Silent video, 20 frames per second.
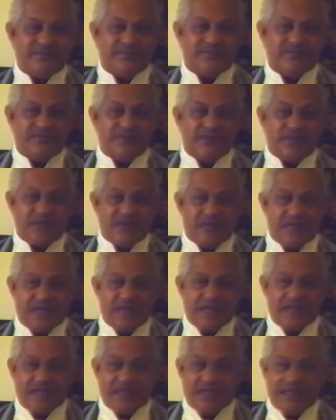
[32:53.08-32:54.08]
Because
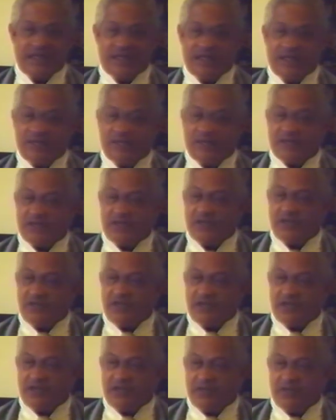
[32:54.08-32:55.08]
I must
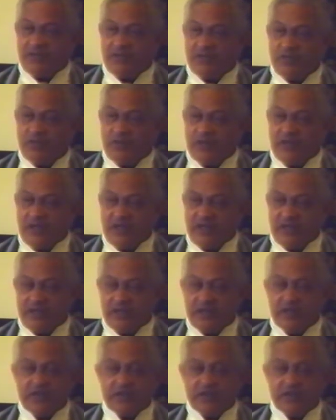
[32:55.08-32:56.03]
overcome what I think is